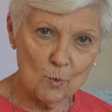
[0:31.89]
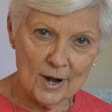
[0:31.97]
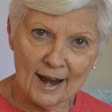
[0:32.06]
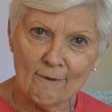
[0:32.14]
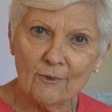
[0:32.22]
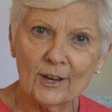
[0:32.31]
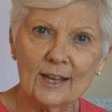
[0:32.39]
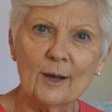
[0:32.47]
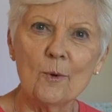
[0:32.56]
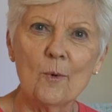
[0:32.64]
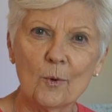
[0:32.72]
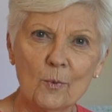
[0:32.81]
One
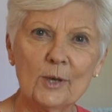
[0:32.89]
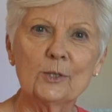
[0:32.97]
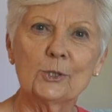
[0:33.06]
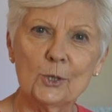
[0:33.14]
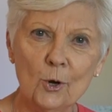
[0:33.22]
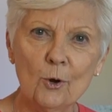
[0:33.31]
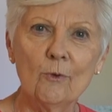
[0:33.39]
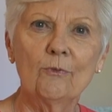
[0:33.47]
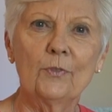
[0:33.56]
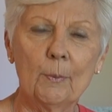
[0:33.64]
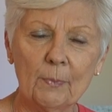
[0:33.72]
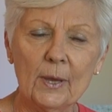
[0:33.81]
Africa, where we
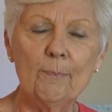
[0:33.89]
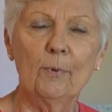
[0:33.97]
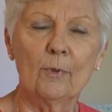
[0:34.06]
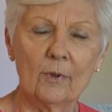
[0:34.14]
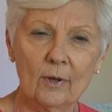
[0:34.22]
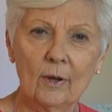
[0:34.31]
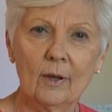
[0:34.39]
serve the people